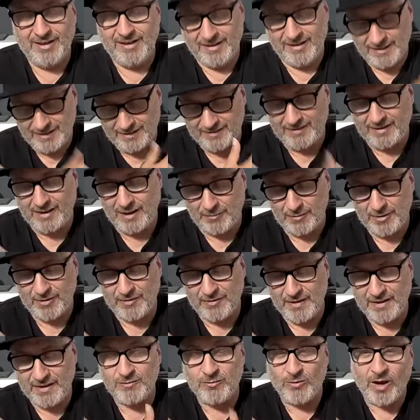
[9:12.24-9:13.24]
there's a couple of
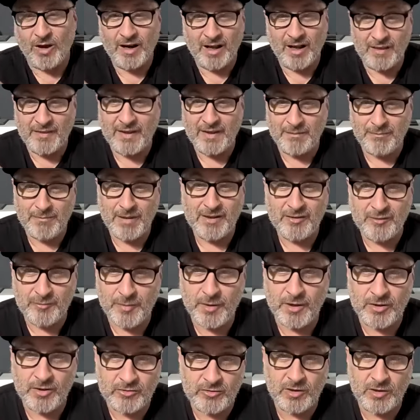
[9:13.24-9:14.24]
things. One, I think men's
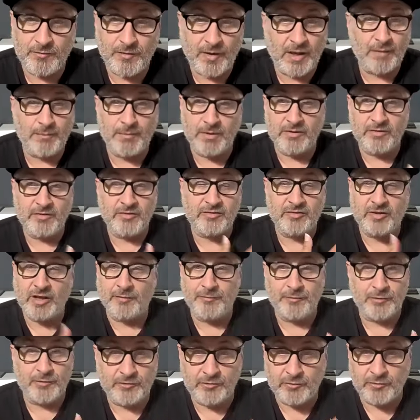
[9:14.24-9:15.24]
personal development
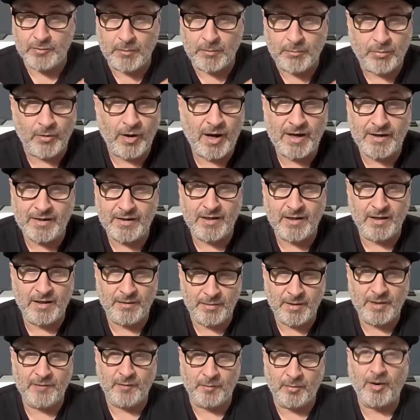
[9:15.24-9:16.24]
suffers from a
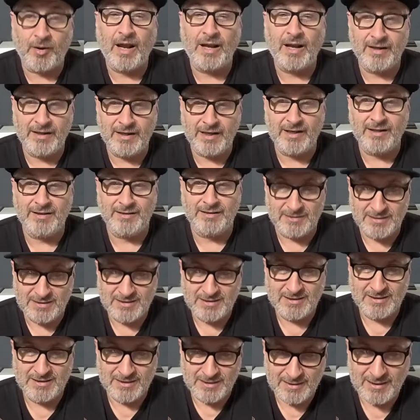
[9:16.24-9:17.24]
bit of a branding
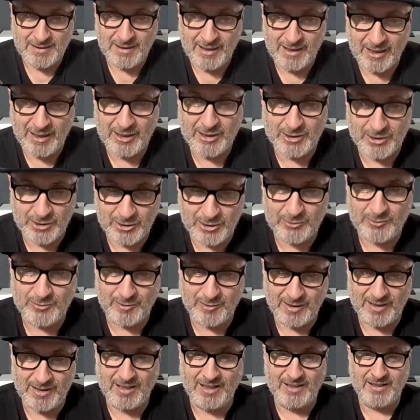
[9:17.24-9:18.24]
issue,
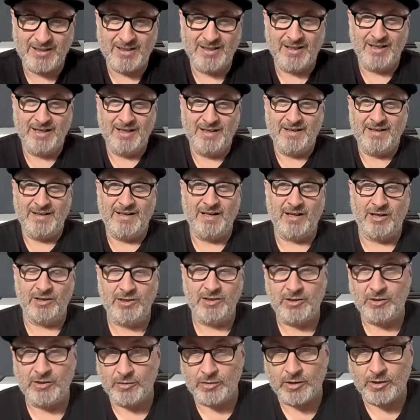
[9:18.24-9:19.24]
really. You
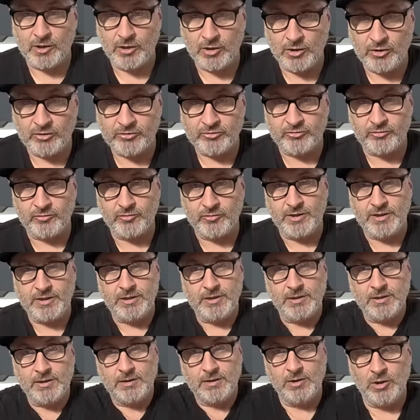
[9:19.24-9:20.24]
do a cursory
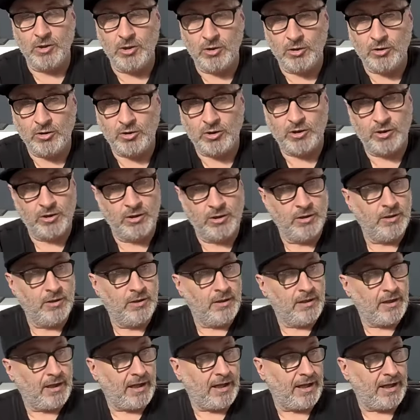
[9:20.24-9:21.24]
look
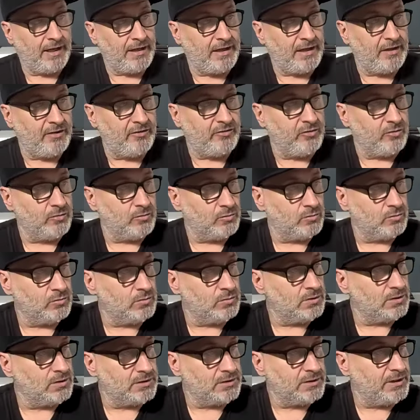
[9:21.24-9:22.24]
and it's
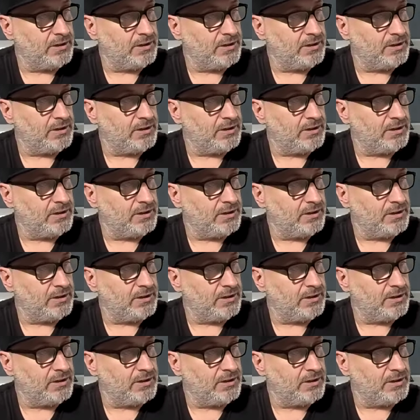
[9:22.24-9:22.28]
all,